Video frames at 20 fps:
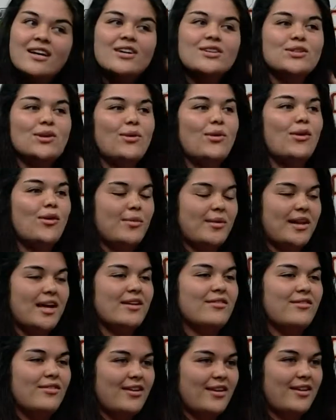go home and have
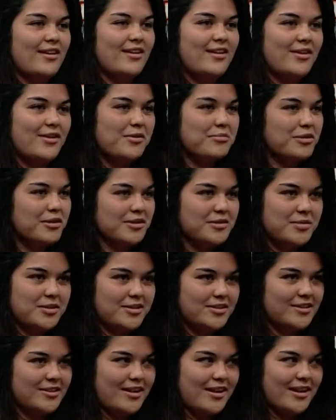a home-cooked
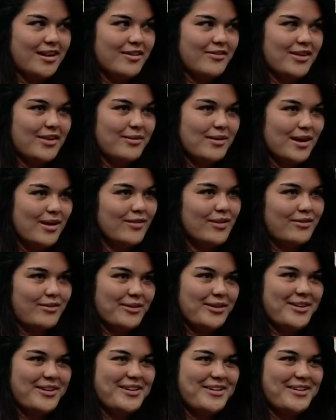meal like if I don't have any food.